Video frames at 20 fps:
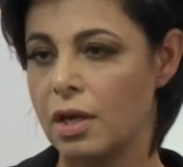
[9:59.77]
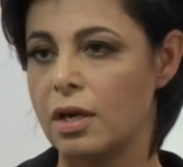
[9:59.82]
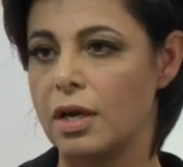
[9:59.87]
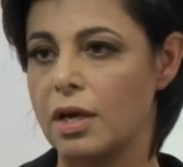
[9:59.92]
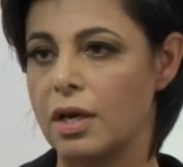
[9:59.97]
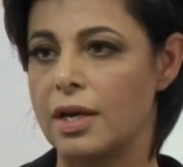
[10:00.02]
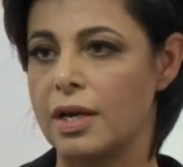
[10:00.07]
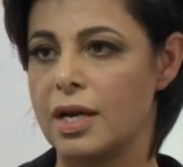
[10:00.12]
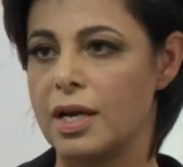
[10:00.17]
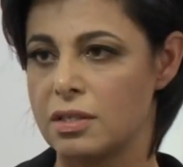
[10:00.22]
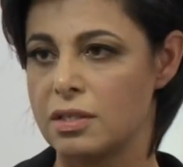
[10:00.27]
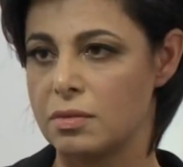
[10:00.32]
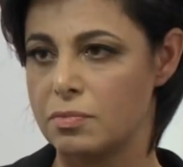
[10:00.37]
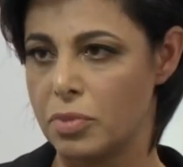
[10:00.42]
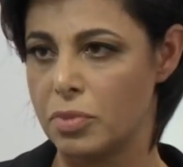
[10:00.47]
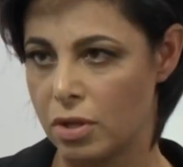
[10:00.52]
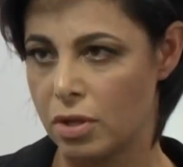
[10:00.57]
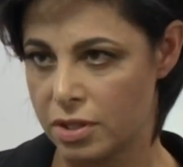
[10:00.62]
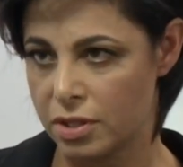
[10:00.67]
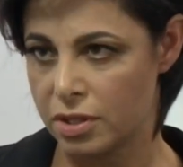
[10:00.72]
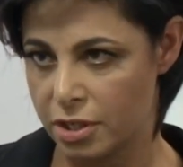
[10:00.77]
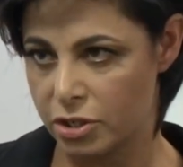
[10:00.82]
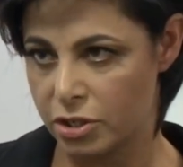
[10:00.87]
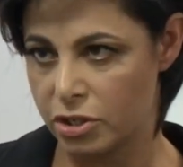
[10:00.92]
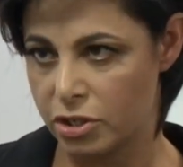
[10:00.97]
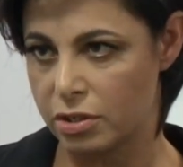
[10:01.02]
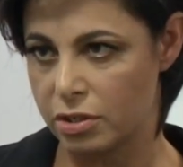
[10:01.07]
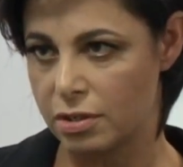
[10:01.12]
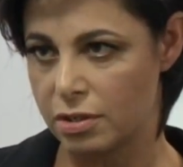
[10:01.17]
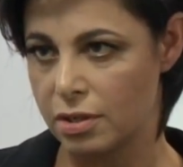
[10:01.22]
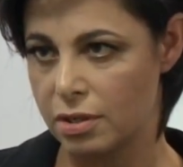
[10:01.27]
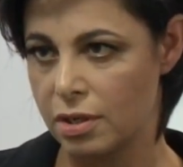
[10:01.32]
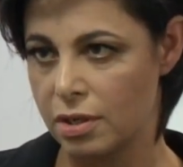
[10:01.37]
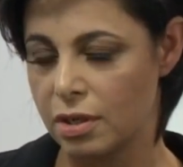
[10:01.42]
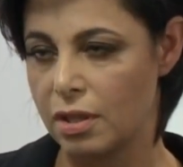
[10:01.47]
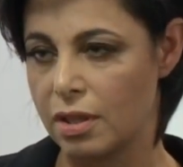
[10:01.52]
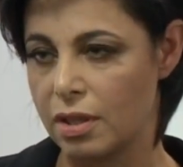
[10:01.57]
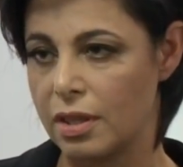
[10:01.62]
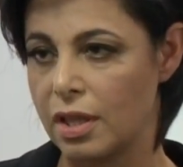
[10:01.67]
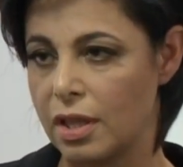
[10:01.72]
And as a politician,
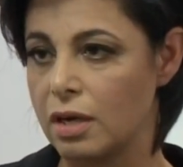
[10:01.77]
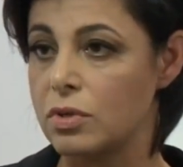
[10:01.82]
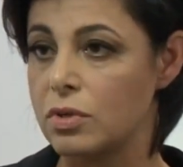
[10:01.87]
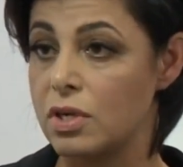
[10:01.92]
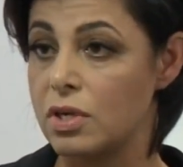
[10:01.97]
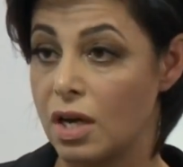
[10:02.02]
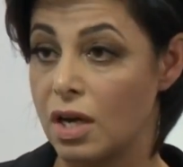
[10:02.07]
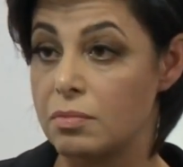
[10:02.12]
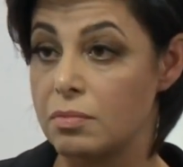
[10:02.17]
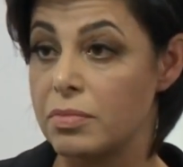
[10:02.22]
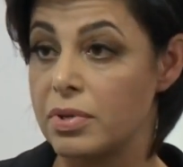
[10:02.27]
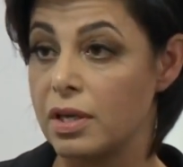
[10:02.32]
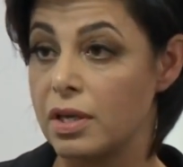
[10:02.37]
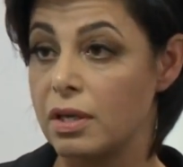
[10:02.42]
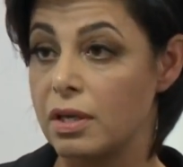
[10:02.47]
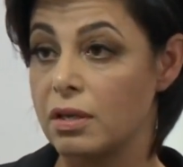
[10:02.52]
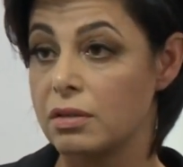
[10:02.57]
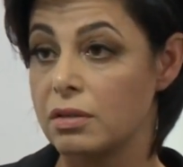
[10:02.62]
that would not be